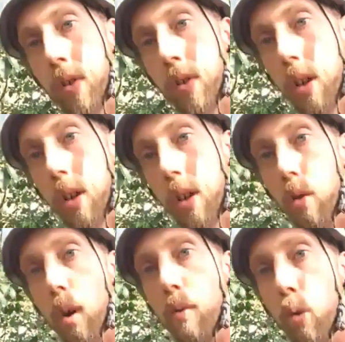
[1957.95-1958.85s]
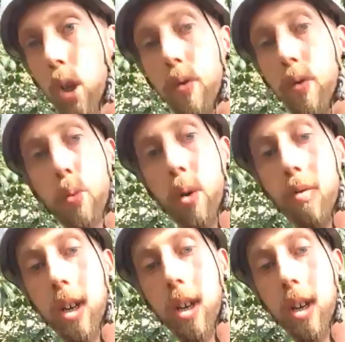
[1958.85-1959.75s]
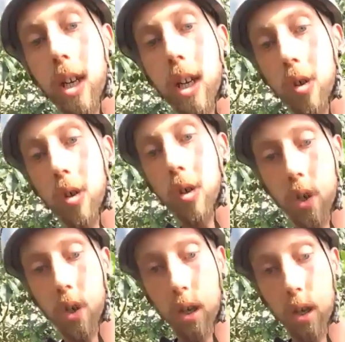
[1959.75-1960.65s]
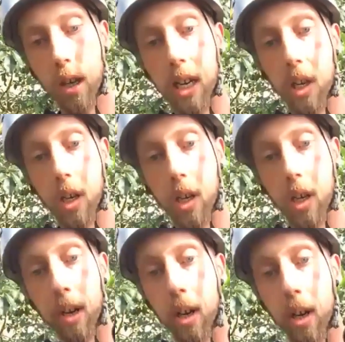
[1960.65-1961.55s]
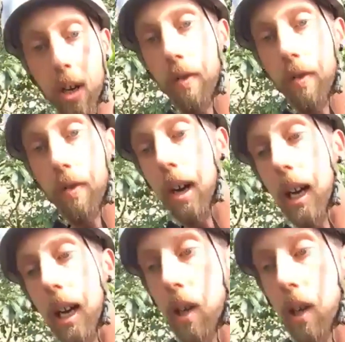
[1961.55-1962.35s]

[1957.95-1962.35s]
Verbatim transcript: So when wolves were reintroduced uh, into parts of the US,